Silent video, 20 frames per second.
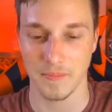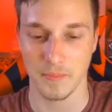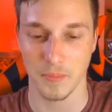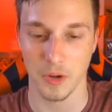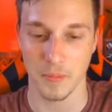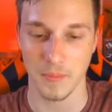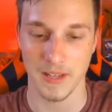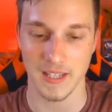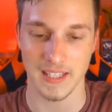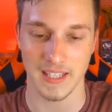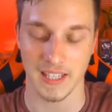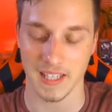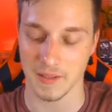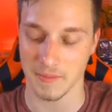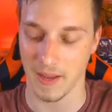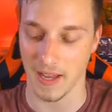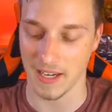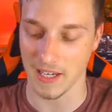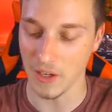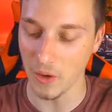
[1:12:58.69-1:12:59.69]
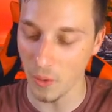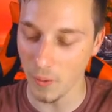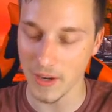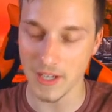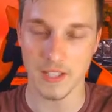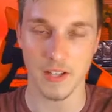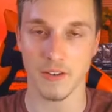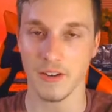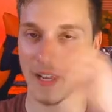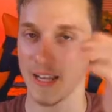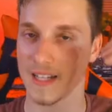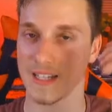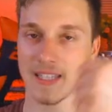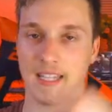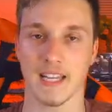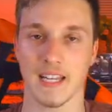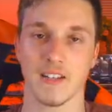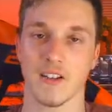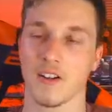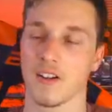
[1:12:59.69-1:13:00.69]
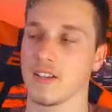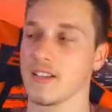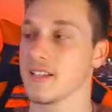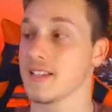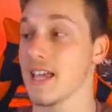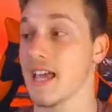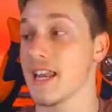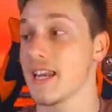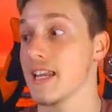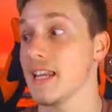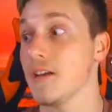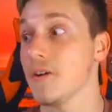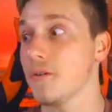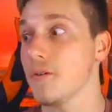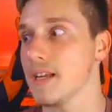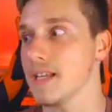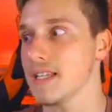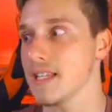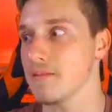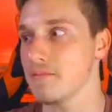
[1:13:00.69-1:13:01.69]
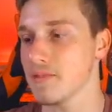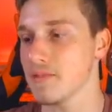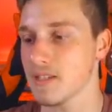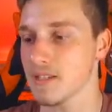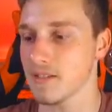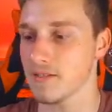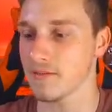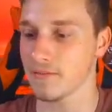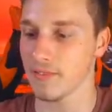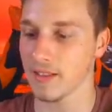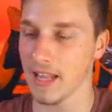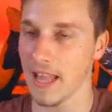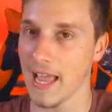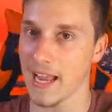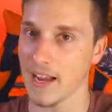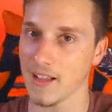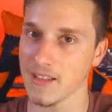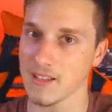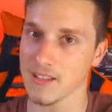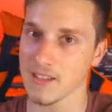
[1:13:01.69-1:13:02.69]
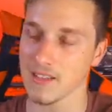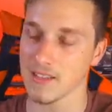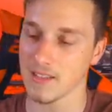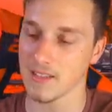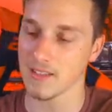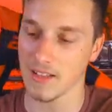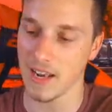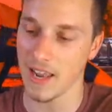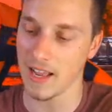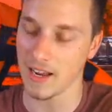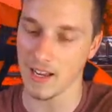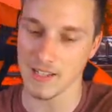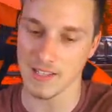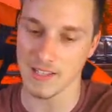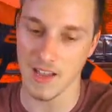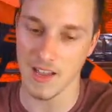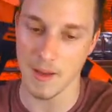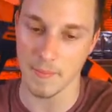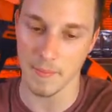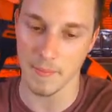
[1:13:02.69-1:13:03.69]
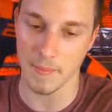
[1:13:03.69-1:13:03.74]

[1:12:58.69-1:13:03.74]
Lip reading: Poor Mystics, man. He always donates $10, and he always seems to lag us up.